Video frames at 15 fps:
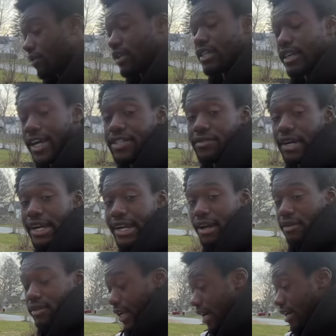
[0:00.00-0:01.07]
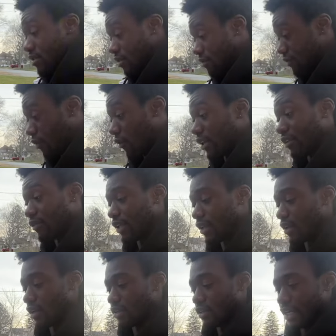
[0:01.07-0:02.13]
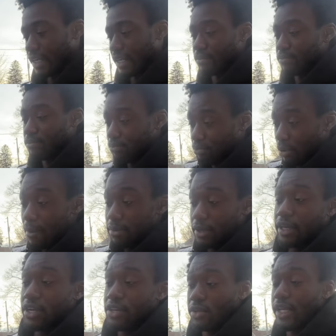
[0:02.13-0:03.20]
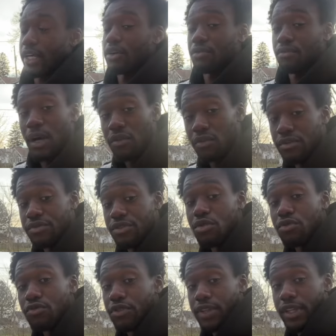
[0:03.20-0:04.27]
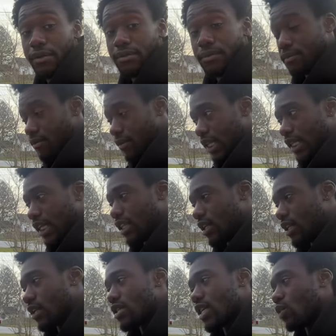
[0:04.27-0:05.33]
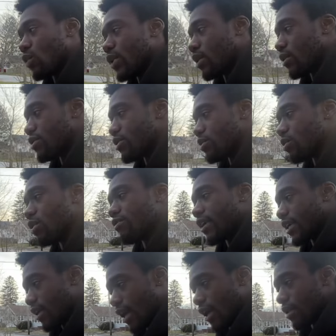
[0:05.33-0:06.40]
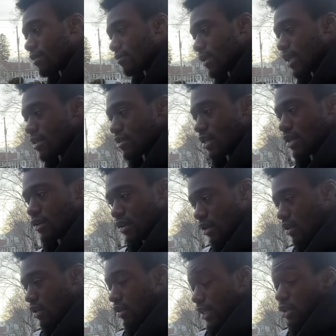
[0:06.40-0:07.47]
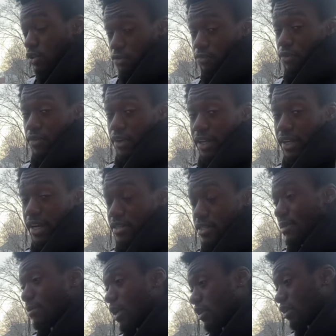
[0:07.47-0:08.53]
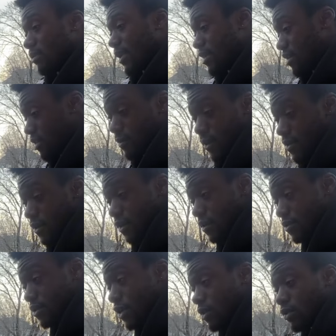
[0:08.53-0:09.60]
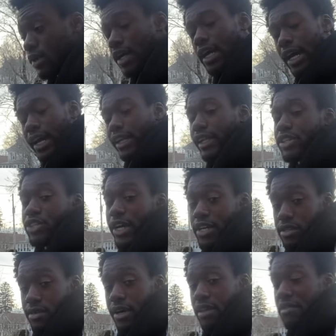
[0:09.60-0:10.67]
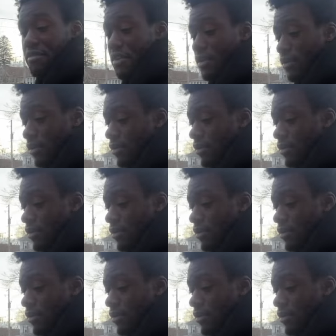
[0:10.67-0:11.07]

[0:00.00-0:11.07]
really nice right now. They actually feel really, really good. And I'm probably gonna do like a review for them in like the next like week or two if I can, because like they do feel really nice and I bought them like 6 months ago. So I gotta let you guys know how they feel.